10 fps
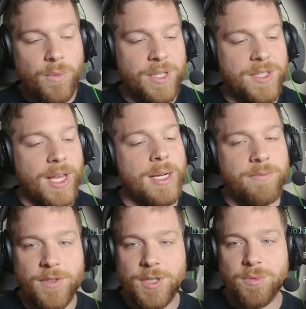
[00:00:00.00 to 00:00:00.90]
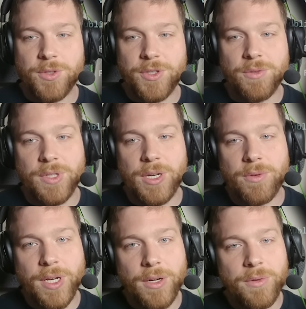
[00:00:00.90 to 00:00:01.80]
We set up Visual Studio
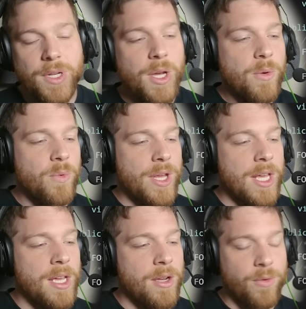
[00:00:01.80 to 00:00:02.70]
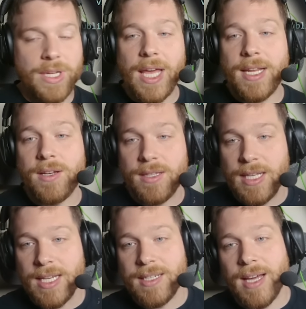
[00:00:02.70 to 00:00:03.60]
Code, we created
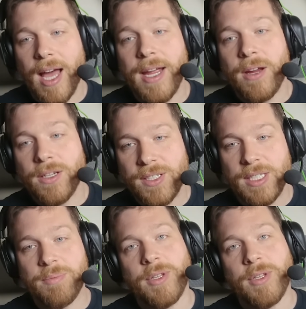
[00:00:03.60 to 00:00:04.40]
the entire C++